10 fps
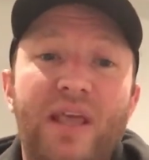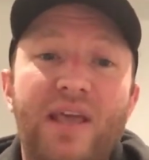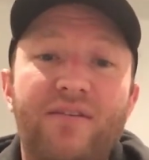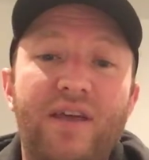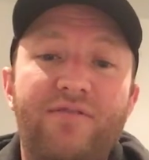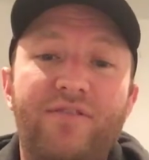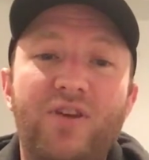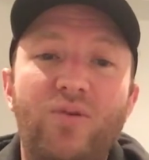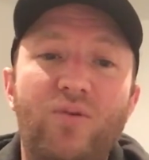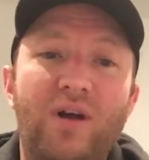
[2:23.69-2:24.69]
If
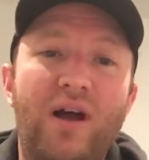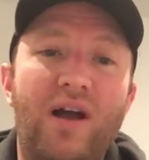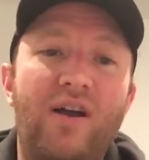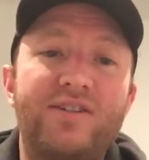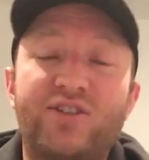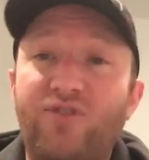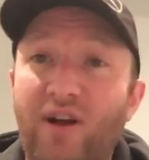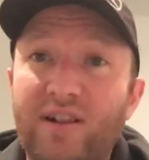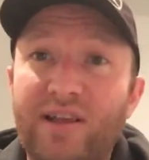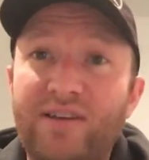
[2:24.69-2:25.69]
you are
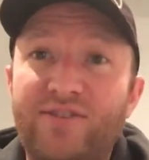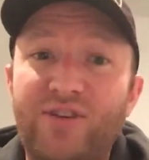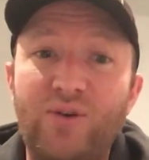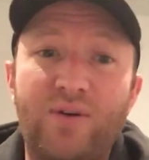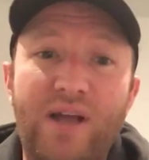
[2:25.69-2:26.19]
struggling to